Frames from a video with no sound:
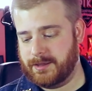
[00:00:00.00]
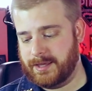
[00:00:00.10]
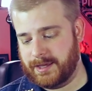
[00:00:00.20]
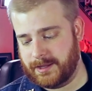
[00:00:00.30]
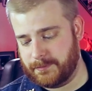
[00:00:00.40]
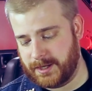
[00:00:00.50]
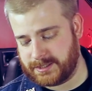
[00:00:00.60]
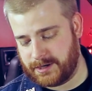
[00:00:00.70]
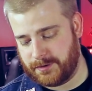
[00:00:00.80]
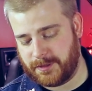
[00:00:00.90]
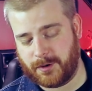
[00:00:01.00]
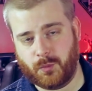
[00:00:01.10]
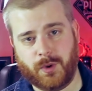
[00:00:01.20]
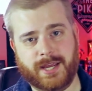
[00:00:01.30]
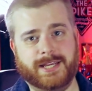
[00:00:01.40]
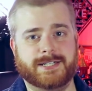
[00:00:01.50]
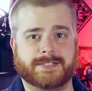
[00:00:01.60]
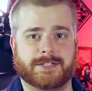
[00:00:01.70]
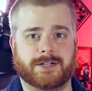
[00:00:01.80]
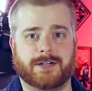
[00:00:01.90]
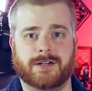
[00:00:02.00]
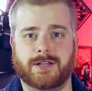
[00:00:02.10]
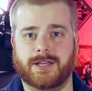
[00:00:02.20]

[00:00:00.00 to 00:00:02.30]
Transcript: it makes everything way easier,